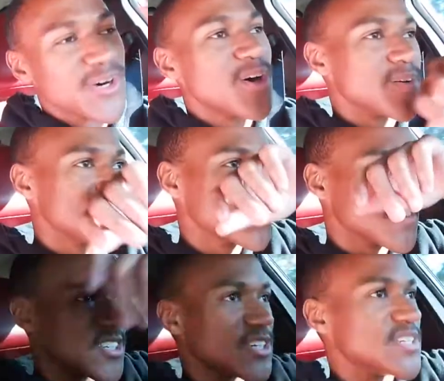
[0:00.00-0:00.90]
saw,
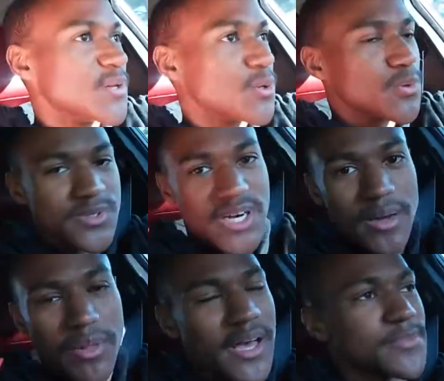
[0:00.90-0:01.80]
did a little
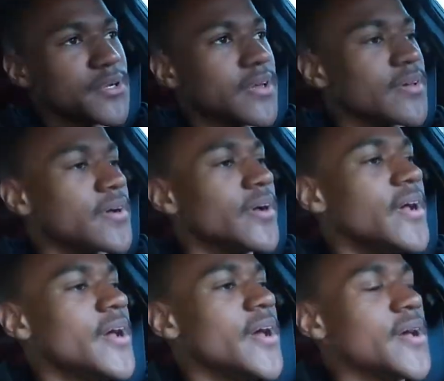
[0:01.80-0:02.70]
time lapse right there.
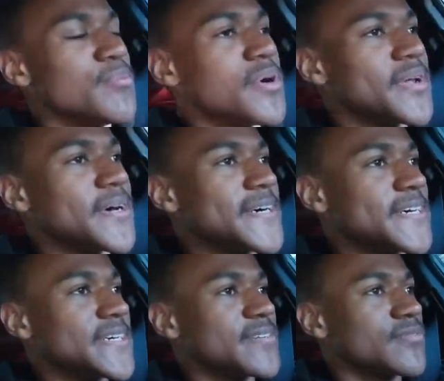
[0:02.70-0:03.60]
But
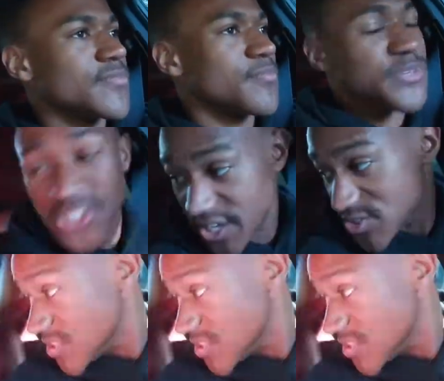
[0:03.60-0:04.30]
machine's